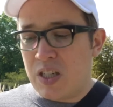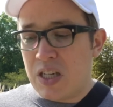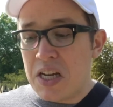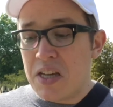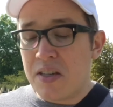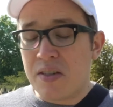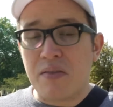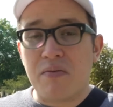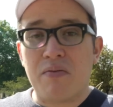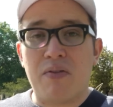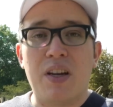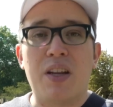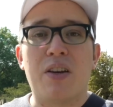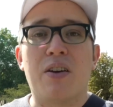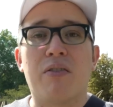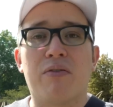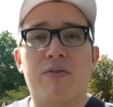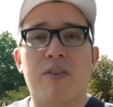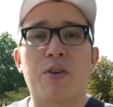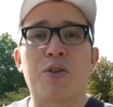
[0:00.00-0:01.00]
decent
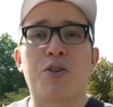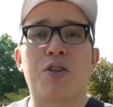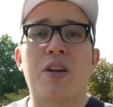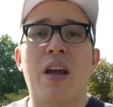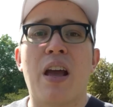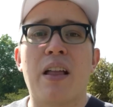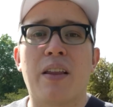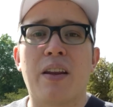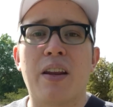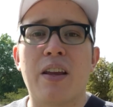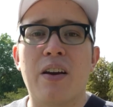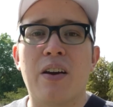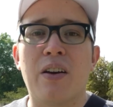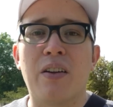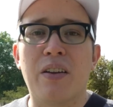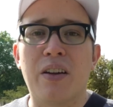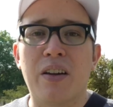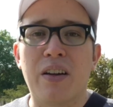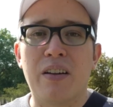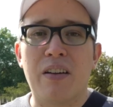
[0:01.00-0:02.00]
video functionality
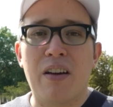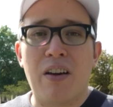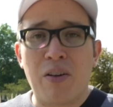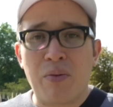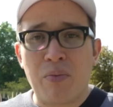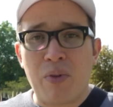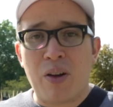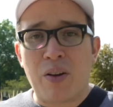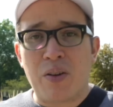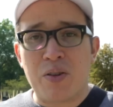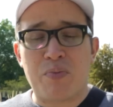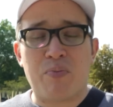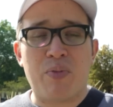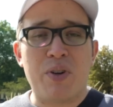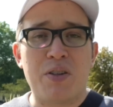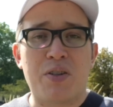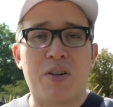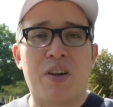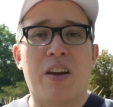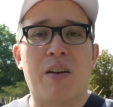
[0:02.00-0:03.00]
on this
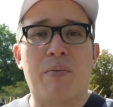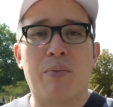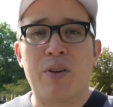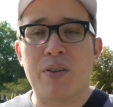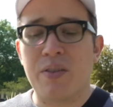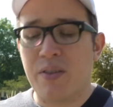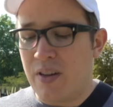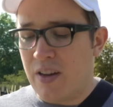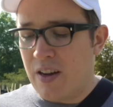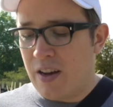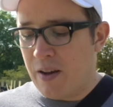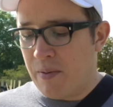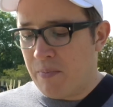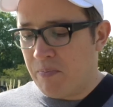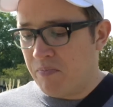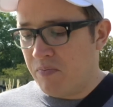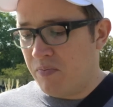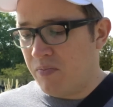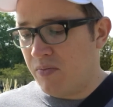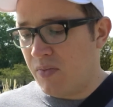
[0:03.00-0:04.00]
bridge camera.
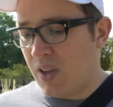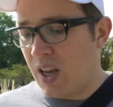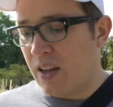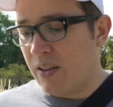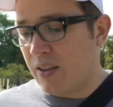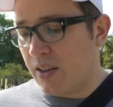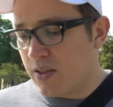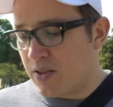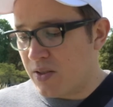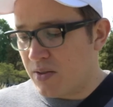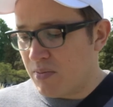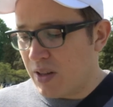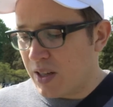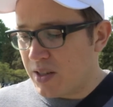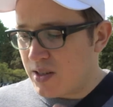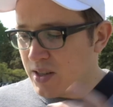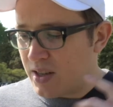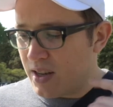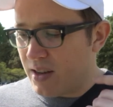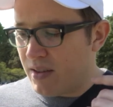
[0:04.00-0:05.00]
Yeah,
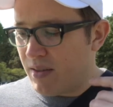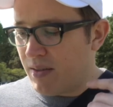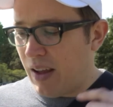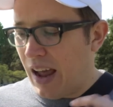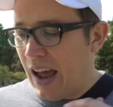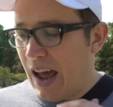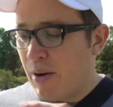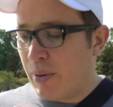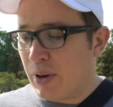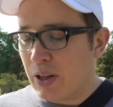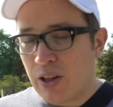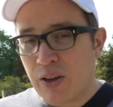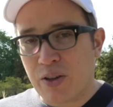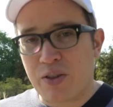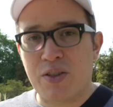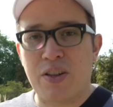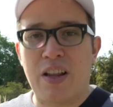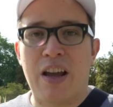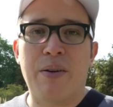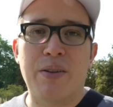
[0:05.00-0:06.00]
let's see how it
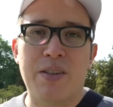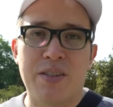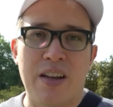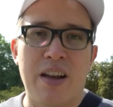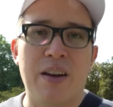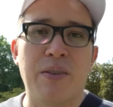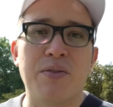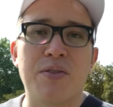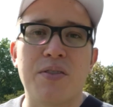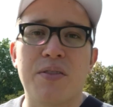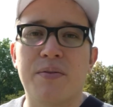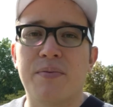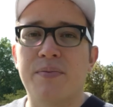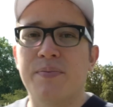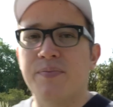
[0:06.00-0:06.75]
looks and how it sounds.